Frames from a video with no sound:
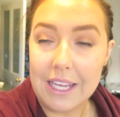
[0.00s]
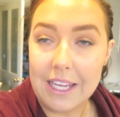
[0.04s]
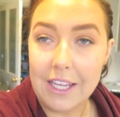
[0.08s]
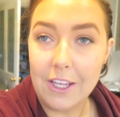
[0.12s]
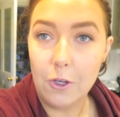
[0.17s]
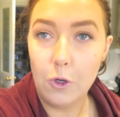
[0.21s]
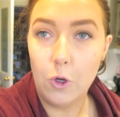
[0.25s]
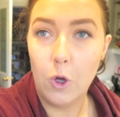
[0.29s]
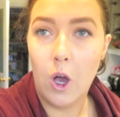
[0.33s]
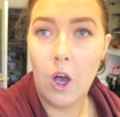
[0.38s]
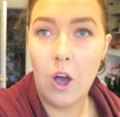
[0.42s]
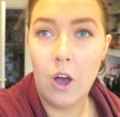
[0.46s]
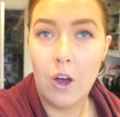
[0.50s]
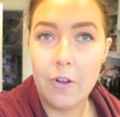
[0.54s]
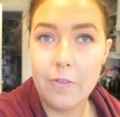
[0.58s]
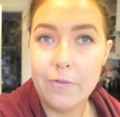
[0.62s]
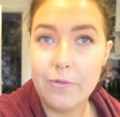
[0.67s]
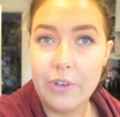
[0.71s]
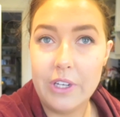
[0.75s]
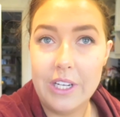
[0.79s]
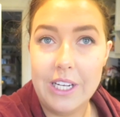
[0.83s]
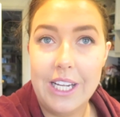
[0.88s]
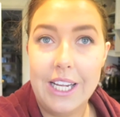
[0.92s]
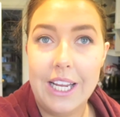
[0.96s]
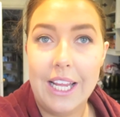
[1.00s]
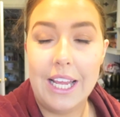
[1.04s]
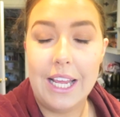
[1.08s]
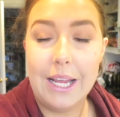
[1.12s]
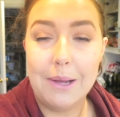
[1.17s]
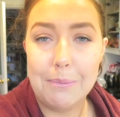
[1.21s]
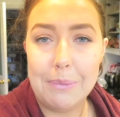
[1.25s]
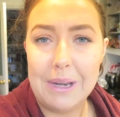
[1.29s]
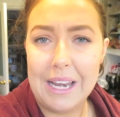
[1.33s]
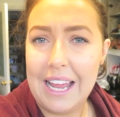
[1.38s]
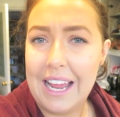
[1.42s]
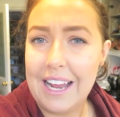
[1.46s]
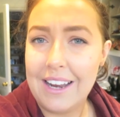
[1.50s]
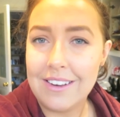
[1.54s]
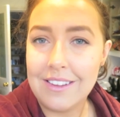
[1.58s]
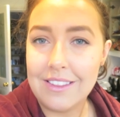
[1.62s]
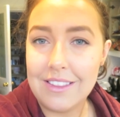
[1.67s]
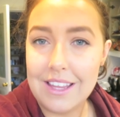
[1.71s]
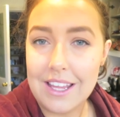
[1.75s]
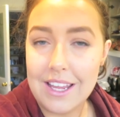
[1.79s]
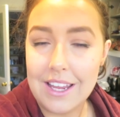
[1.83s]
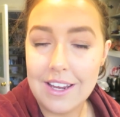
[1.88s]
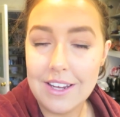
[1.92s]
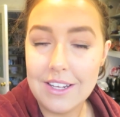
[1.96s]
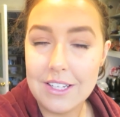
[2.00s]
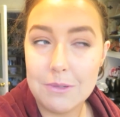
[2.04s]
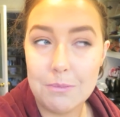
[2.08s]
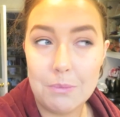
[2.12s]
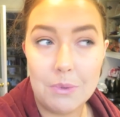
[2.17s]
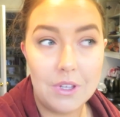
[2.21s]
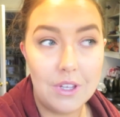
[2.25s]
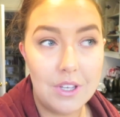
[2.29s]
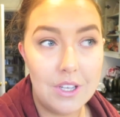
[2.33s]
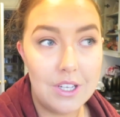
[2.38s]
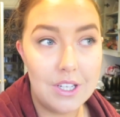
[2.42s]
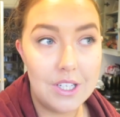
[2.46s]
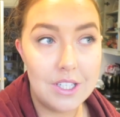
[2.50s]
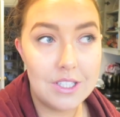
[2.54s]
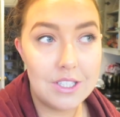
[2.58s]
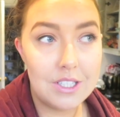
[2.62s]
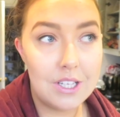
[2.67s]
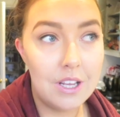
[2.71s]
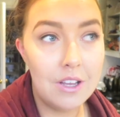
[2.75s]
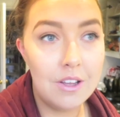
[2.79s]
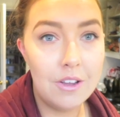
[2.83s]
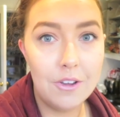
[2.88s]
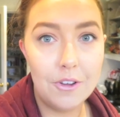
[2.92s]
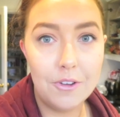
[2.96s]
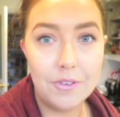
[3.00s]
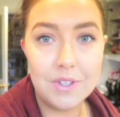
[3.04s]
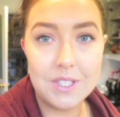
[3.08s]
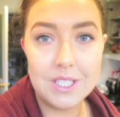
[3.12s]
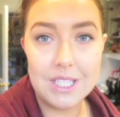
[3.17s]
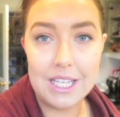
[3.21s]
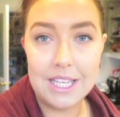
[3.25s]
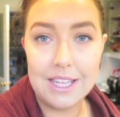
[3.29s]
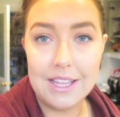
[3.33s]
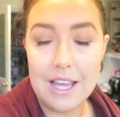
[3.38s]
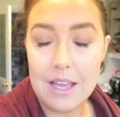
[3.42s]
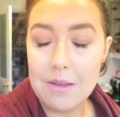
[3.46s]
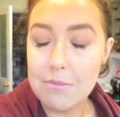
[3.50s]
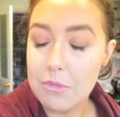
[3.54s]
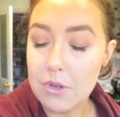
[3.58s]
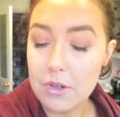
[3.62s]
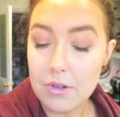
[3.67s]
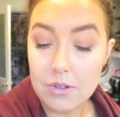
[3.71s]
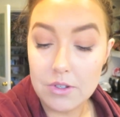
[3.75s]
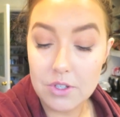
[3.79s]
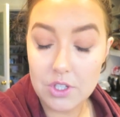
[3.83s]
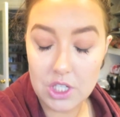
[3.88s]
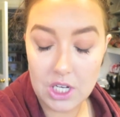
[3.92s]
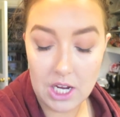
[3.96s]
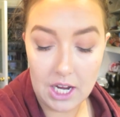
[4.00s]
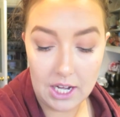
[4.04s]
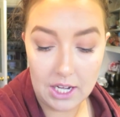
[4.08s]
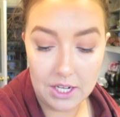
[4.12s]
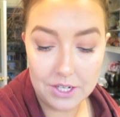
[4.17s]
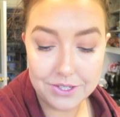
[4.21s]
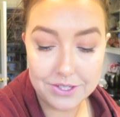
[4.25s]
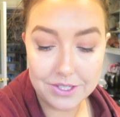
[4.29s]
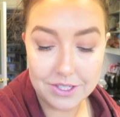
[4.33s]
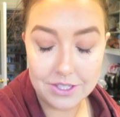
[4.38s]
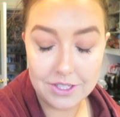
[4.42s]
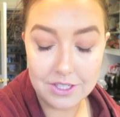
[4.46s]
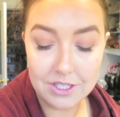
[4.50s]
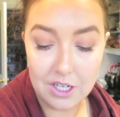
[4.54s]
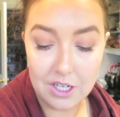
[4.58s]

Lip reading: You can't really plan things because obviously their moods change and